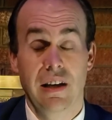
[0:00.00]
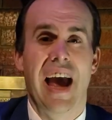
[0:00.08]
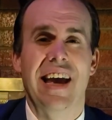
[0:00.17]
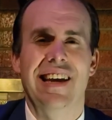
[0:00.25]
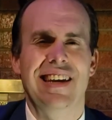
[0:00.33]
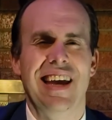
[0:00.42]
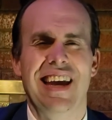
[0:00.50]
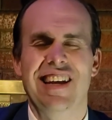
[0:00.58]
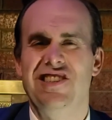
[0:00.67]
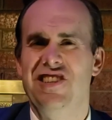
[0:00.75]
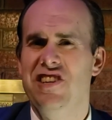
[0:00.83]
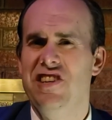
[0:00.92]
And
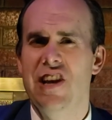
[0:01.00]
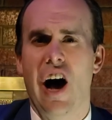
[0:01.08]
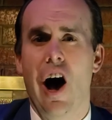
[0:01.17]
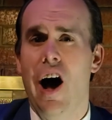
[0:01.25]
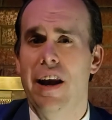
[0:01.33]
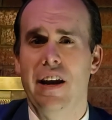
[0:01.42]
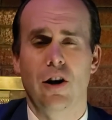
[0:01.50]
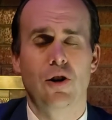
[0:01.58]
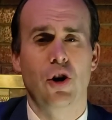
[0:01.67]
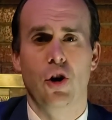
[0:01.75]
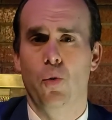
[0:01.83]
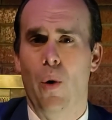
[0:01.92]
it's not a
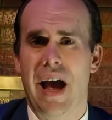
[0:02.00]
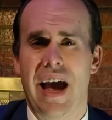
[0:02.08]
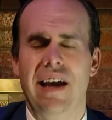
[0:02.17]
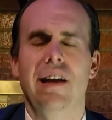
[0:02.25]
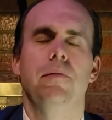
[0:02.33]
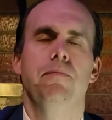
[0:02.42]
good way.